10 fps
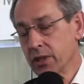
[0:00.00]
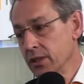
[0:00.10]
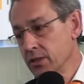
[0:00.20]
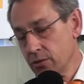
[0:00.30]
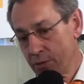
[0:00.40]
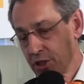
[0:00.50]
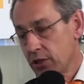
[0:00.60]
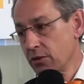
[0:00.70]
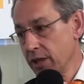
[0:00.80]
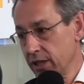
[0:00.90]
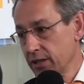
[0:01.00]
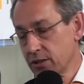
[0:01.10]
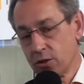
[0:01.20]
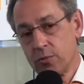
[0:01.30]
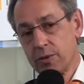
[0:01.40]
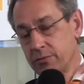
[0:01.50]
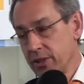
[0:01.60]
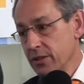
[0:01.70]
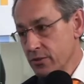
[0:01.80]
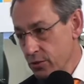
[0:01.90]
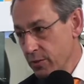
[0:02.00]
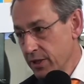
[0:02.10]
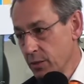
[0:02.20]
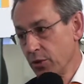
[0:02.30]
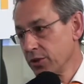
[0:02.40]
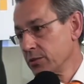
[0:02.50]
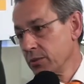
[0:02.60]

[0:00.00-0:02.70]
So we generate at the top and we consume at the bottom,